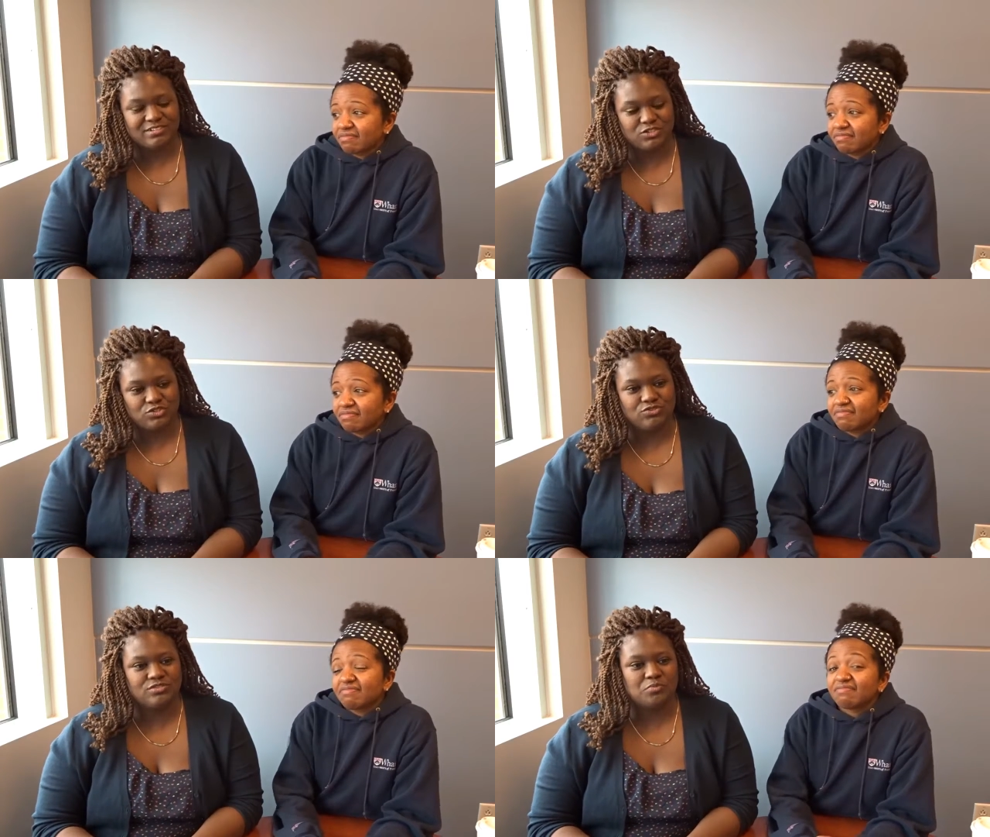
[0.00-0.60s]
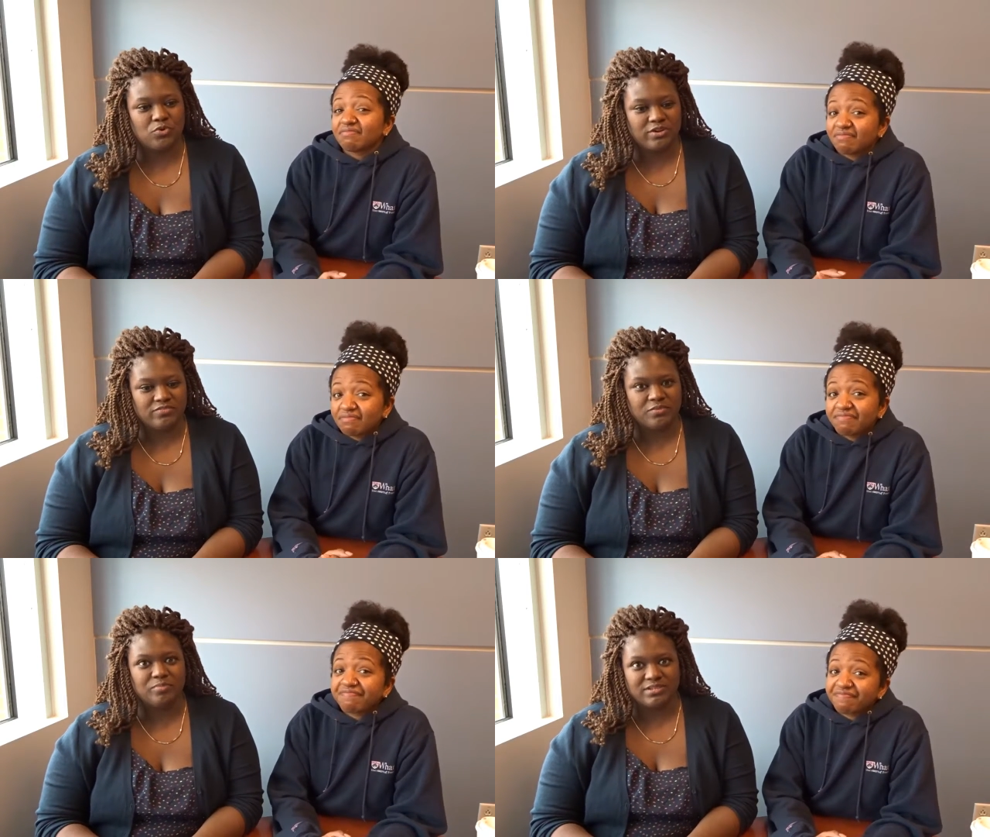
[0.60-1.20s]
Speaker 1: into somewhat of
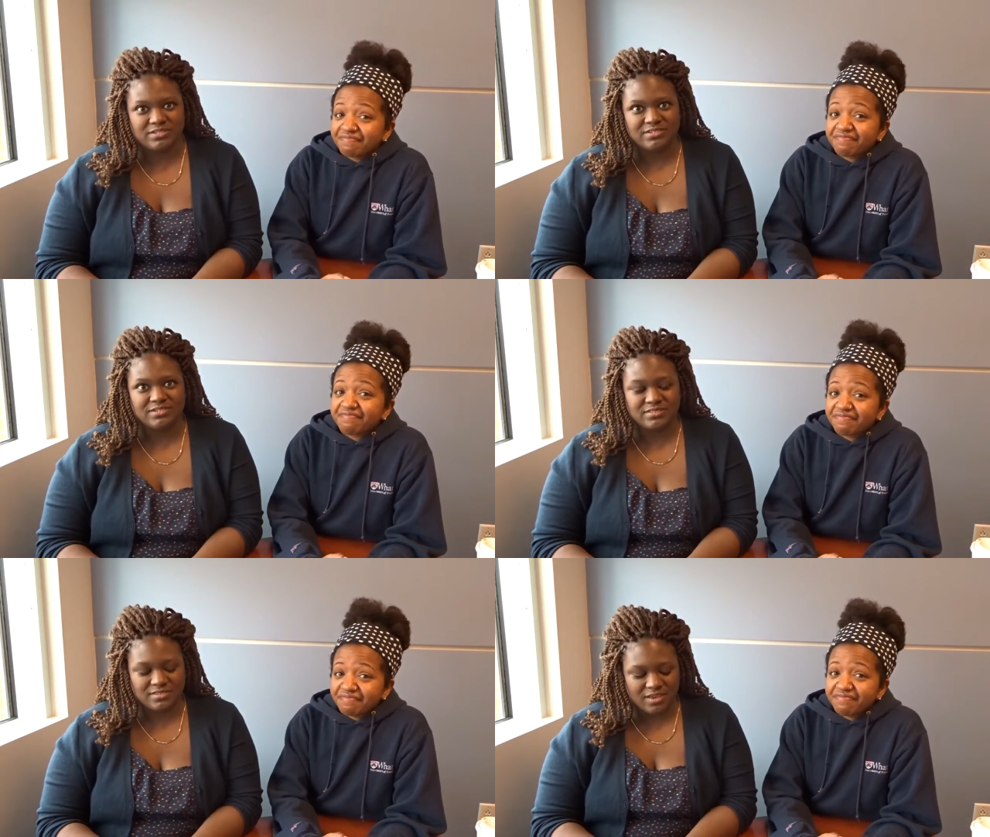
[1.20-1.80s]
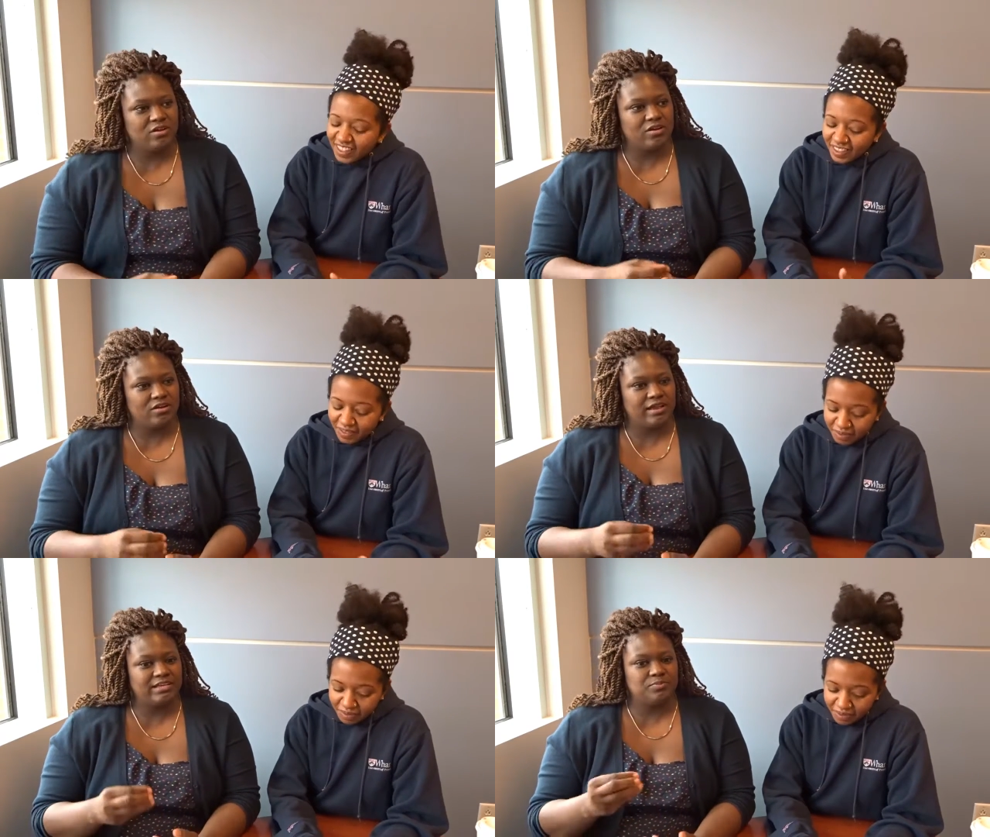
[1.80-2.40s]
a business. Your
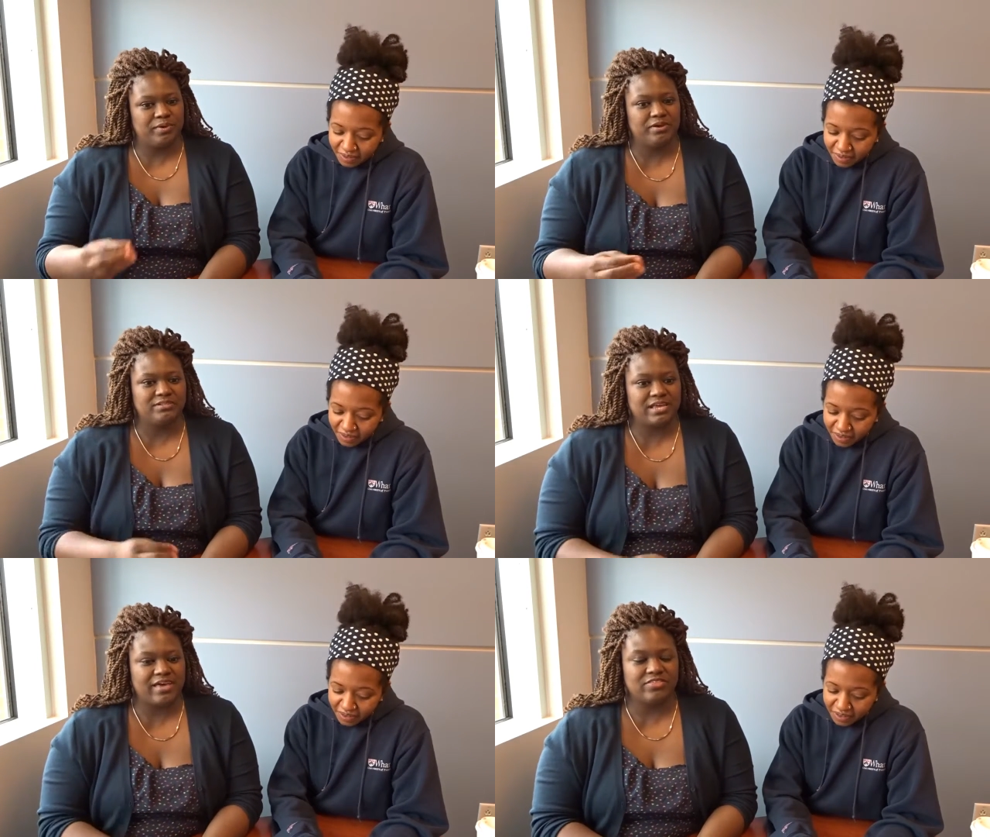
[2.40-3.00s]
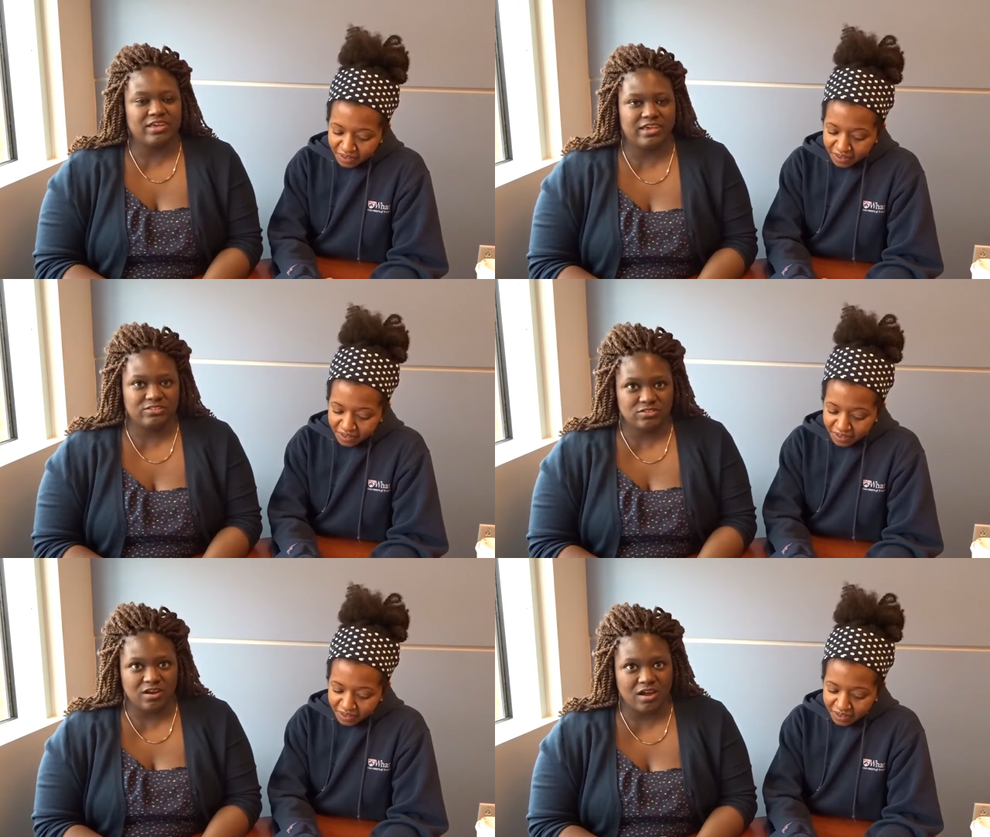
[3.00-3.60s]
experience at the
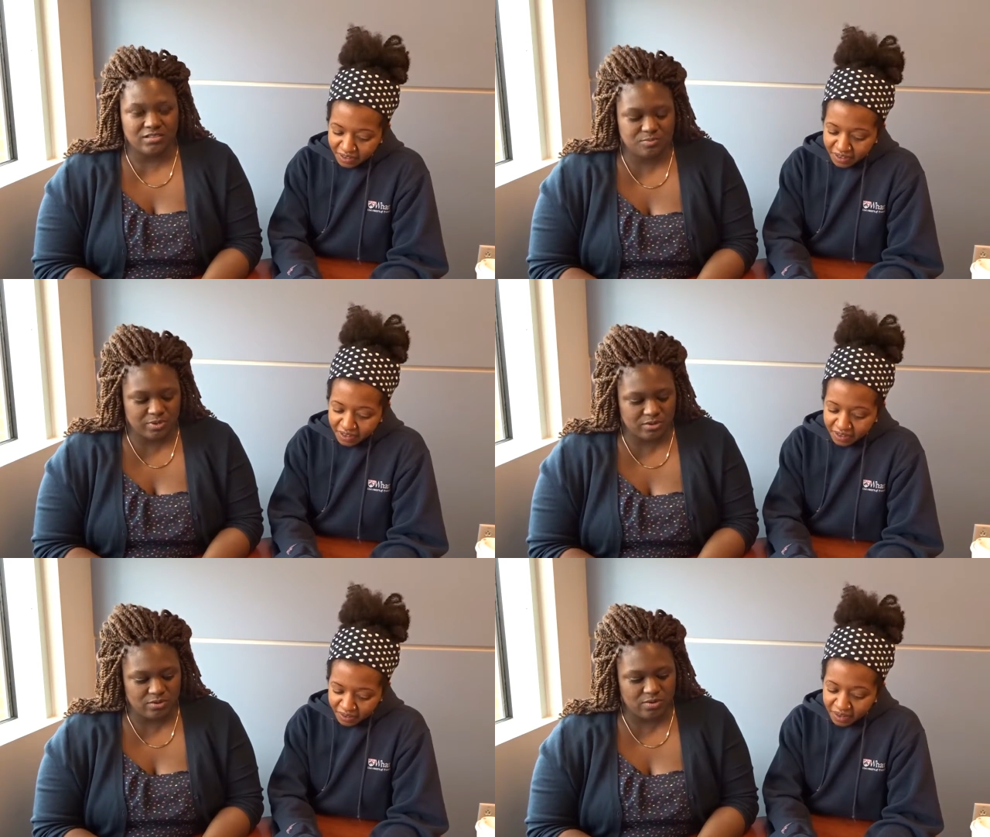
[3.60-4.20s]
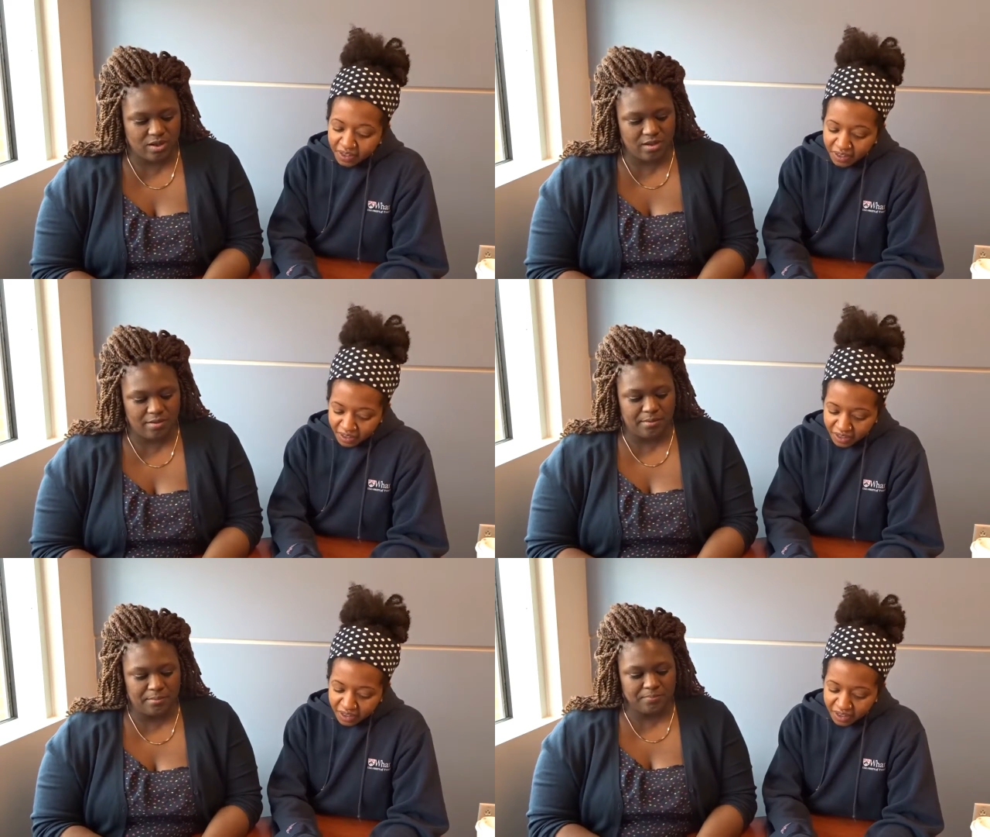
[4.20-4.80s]
cancer hospital,
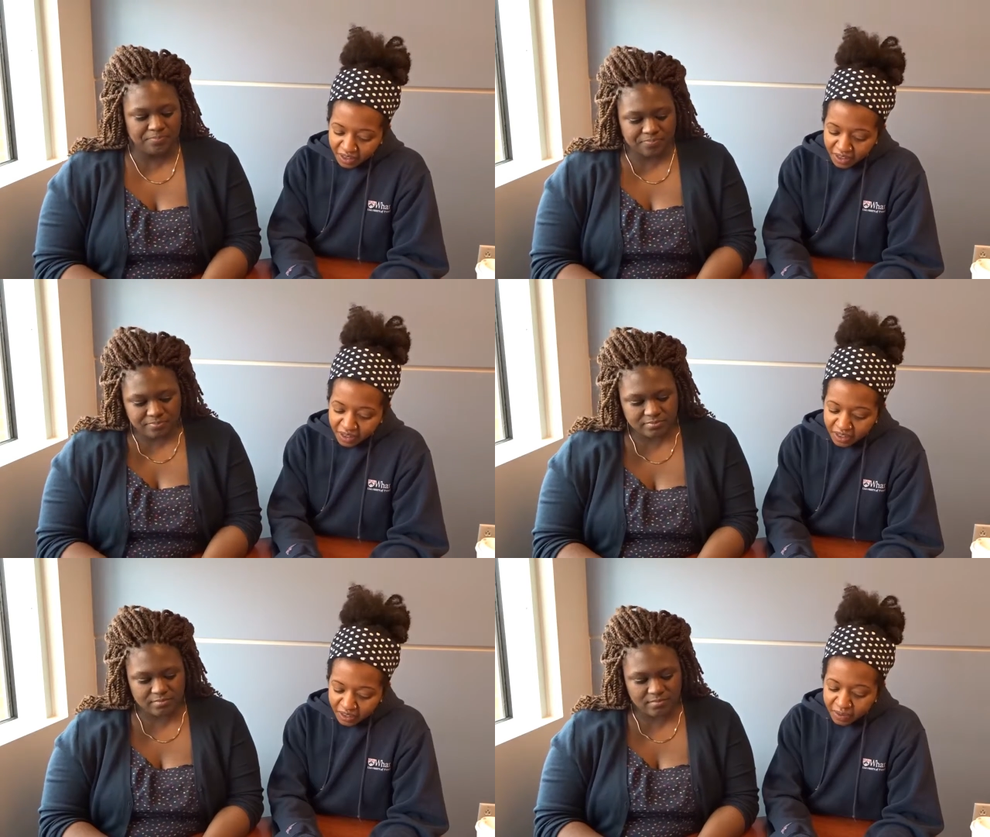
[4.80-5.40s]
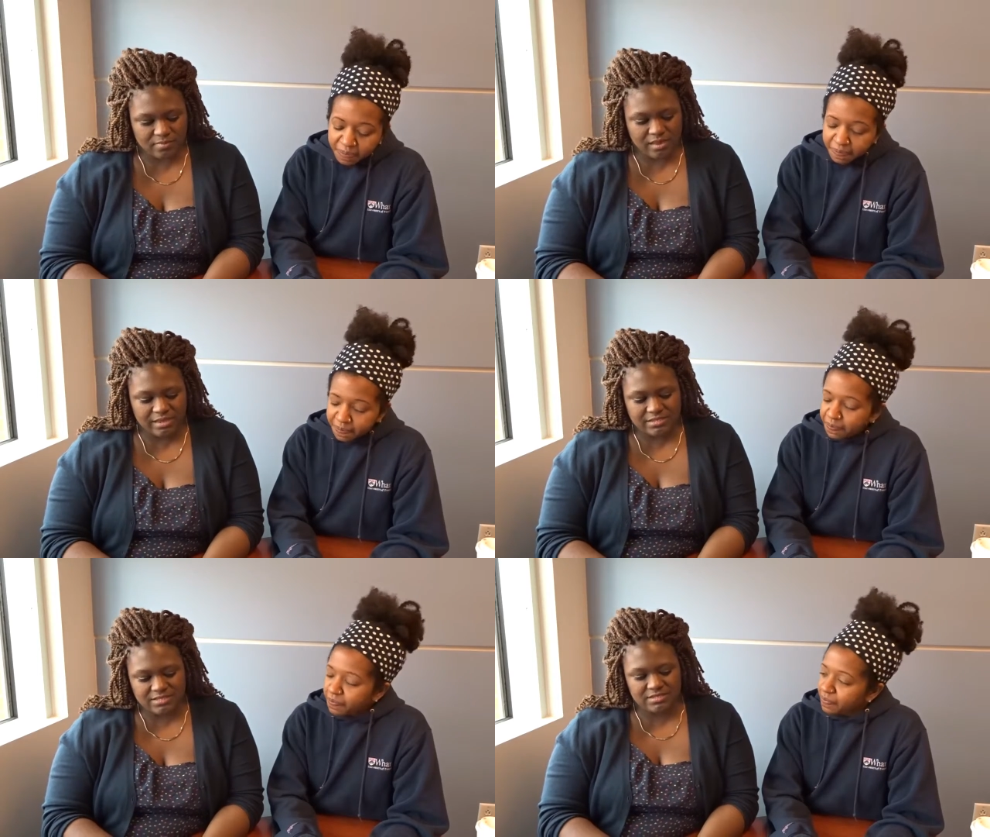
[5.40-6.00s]
um,
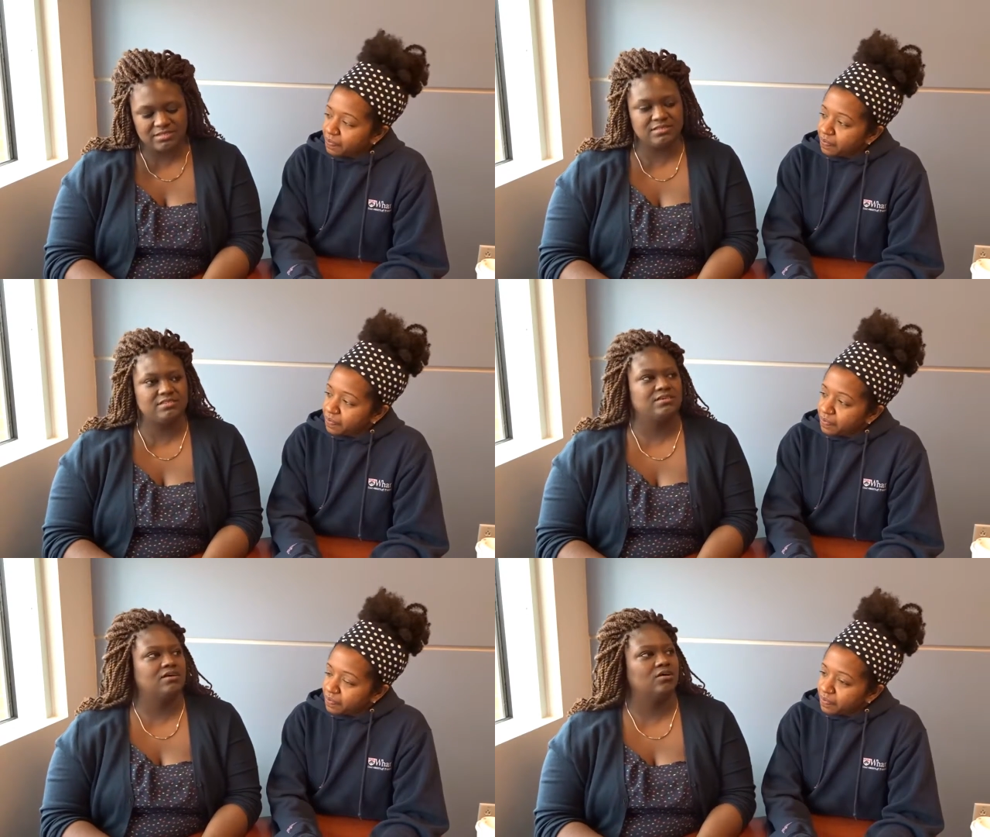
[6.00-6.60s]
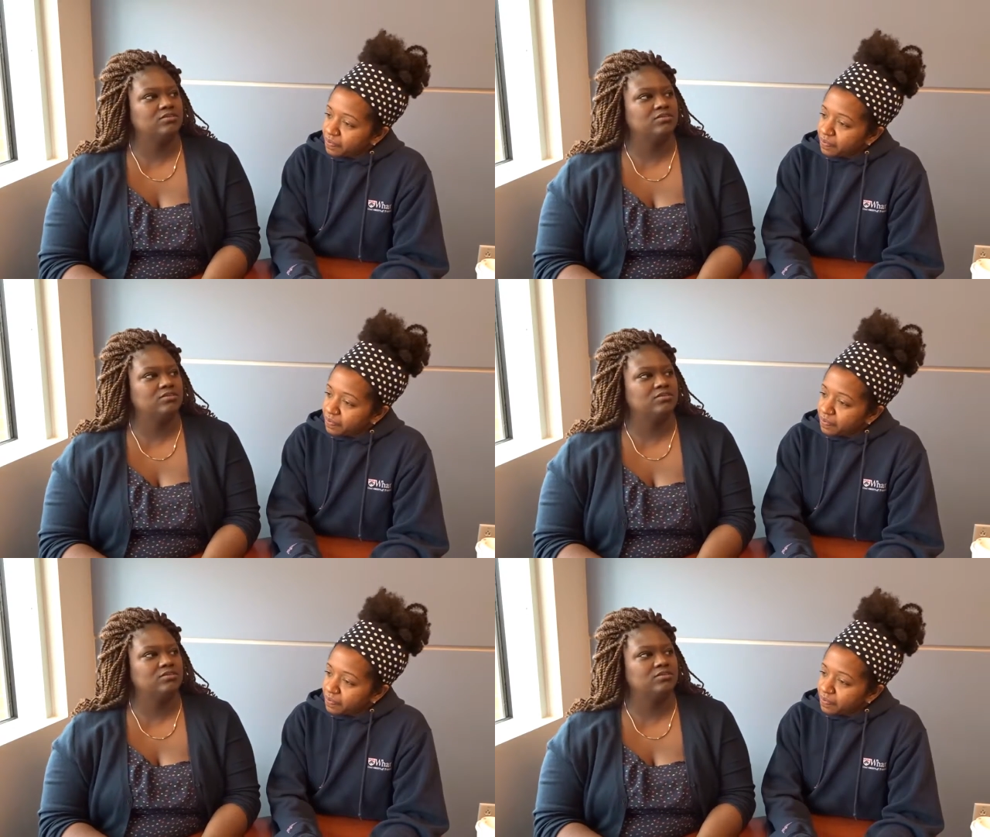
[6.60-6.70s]
is this the